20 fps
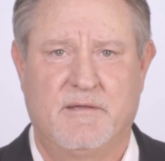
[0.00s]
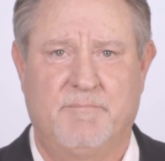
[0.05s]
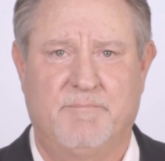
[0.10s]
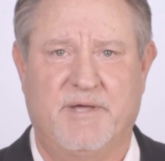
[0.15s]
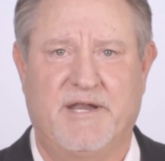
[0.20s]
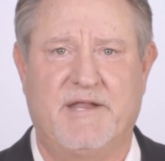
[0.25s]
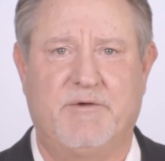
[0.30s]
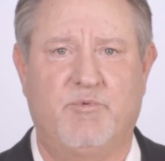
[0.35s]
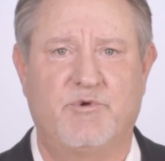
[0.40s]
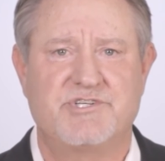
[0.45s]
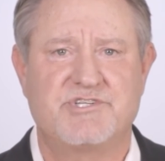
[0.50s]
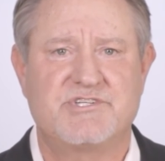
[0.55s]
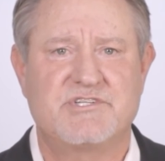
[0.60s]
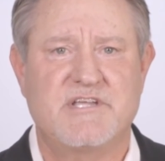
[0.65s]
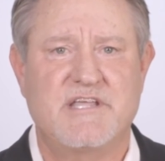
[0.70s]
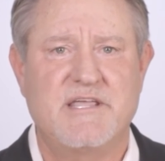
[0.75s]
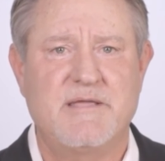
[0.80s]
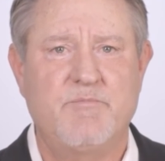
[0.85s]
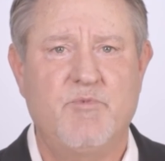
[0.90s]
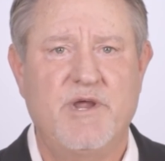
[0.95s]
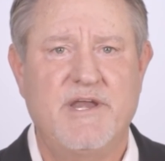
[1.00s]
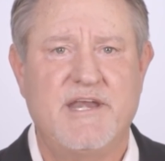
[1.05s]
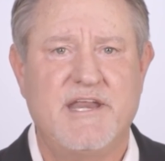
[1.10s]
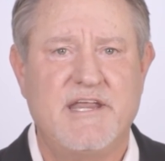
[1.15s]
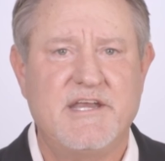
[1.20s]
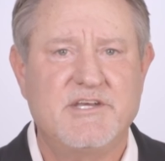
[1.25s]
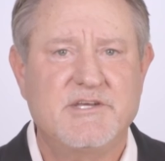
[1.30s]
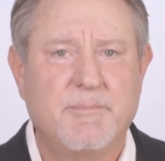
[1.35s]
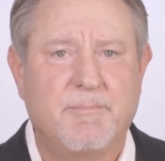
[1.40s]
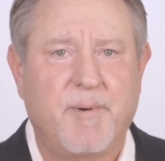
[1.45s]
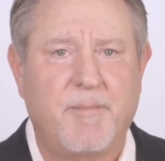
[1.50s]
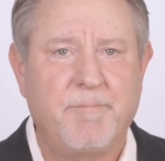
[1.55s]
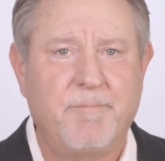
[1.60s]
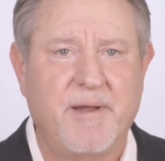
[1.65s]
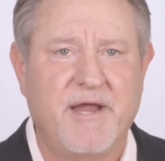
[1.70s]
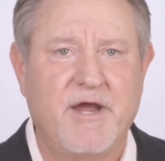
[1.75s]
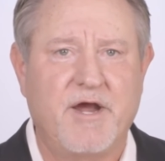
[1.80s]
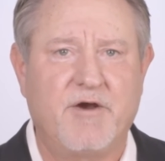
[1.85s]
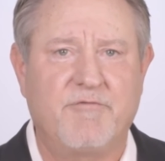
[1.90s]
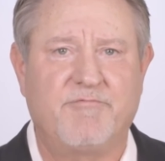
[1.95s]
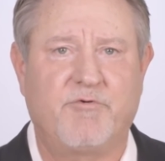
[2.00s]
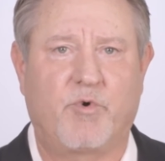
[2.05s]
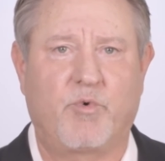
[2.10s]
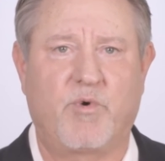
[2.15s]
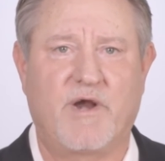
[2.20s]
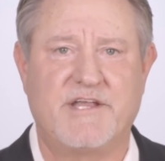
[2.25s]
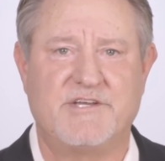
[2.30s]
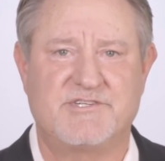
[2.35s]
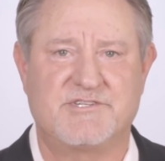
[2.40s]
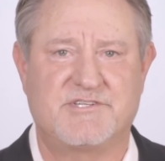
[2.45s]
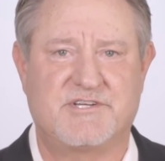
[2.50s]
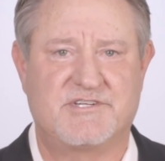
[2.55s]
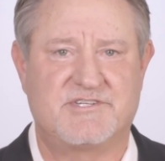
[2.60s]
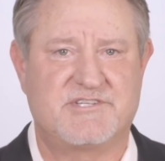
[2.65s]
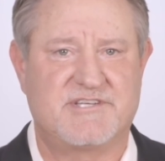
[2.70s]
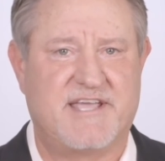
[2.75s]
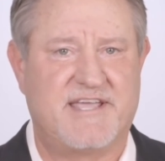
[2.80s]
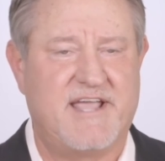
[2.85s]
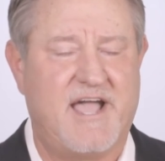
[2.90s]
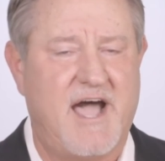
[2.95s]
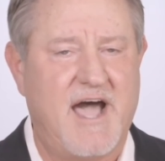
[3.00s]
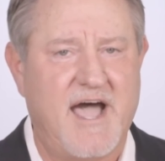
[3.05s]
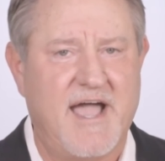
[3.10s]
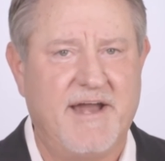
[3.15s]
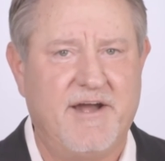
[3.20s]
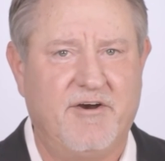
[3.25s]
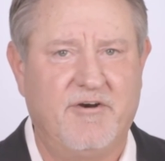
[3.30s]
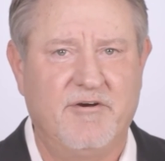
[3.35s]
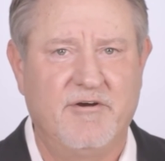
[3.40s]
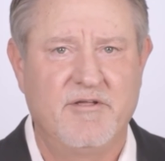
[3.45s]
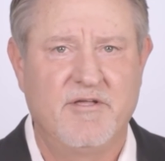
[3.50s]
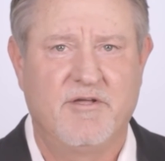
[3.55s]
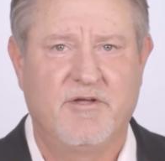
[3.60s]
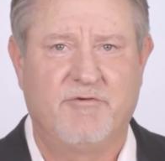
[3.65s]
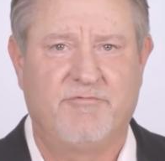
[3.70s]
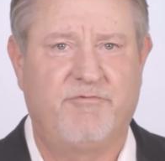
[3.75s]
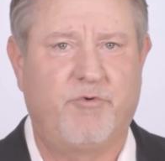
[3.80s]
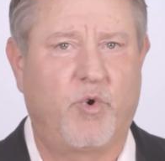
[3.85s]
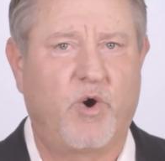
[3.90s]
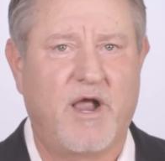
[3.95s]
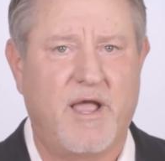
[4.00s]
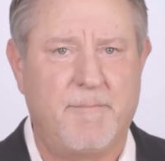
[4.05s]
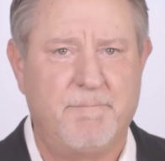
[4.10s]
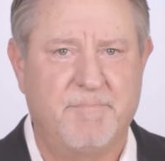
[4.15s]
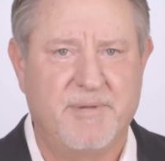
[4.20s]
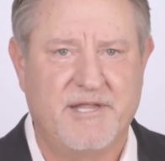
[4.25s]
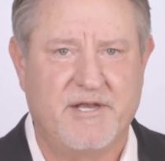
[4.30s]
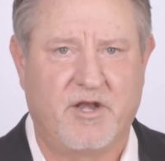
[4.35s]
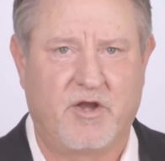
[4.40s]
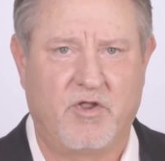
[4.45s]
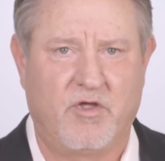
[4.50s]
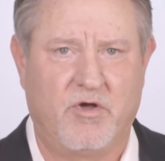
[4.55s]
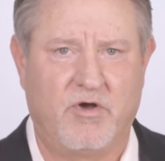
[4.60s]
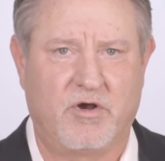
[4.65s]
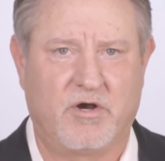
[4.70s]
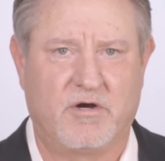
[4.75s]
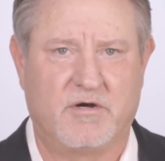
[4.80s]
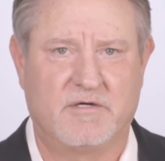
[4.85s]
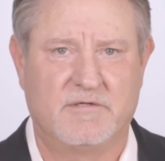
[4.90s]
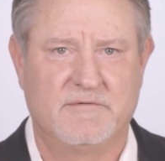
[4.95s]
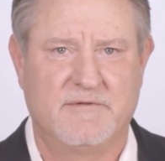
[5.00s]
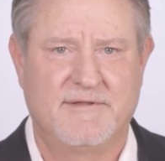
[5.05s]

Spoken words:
But it would seem we need to prepare for rates to stay higher for a bit longer.